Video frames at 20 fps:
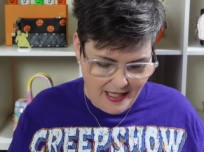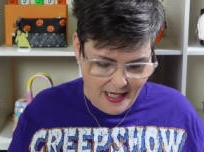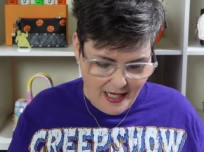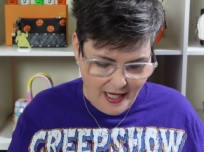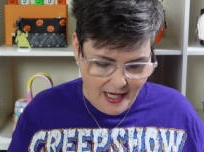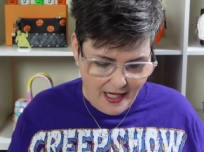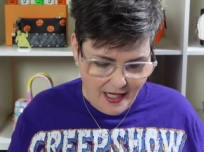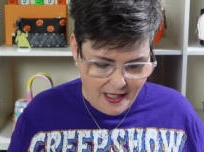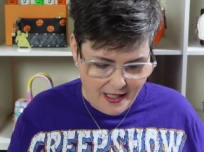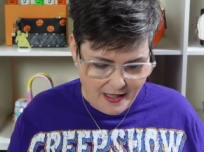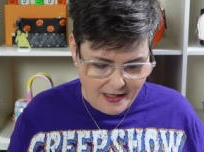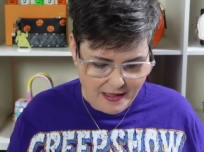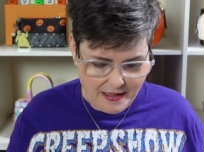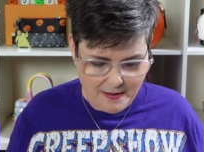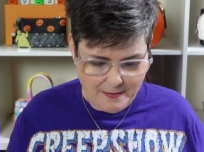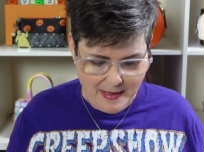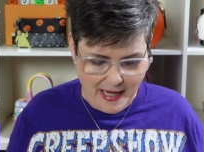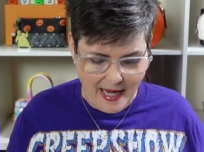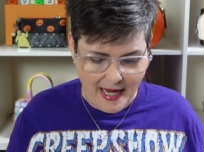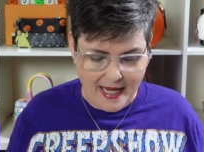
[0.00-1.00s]

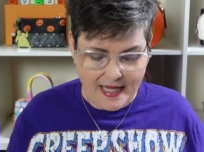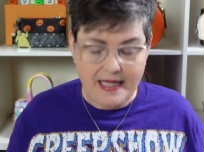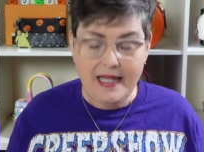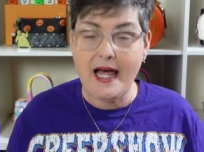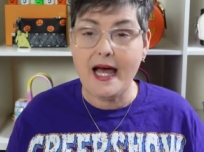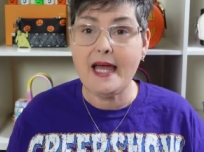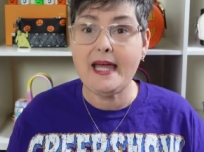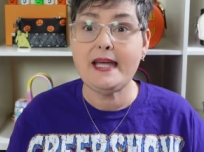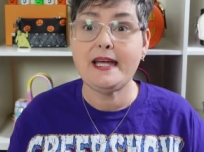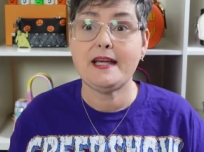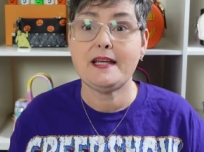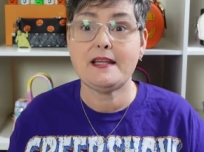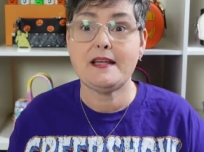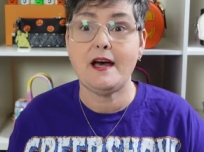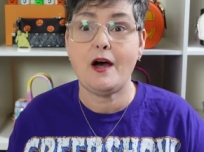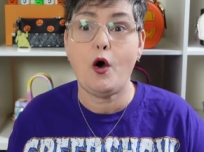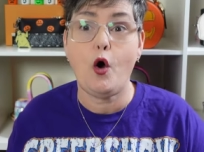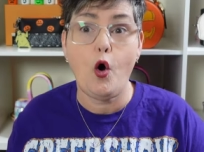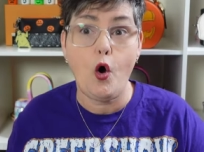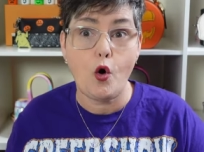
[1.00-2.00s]
I like
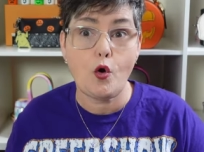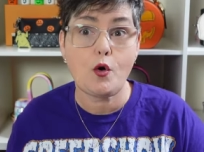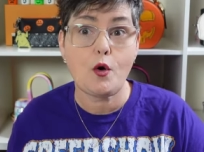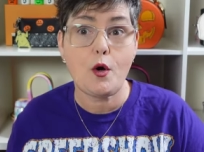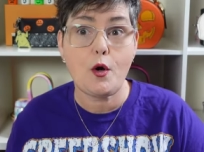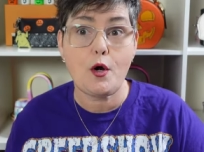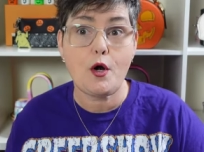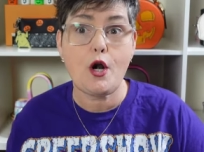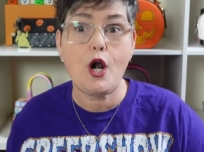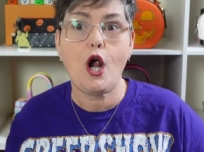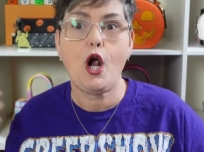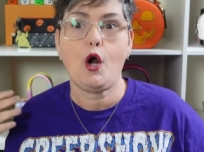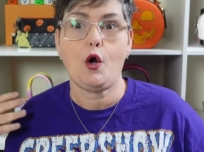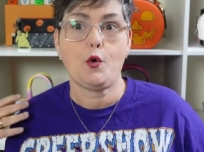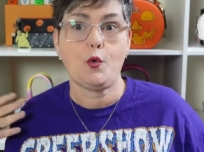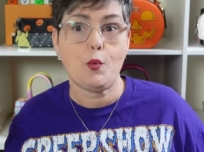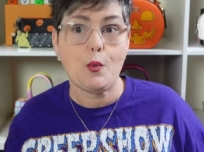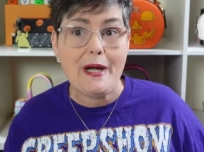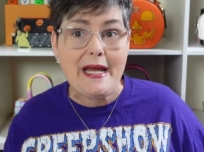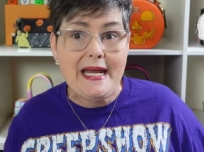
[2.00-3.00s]
horror
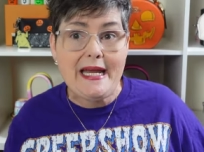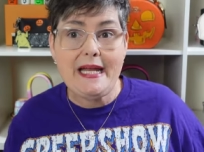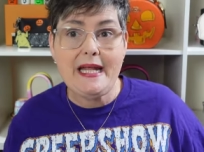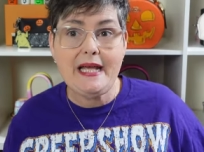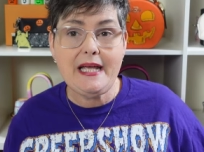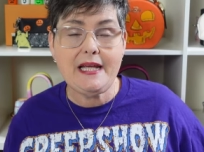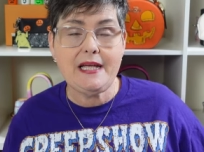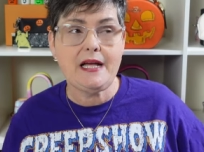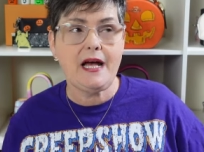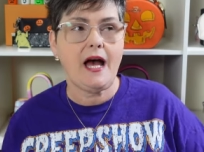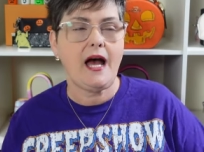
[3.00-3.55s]
reading.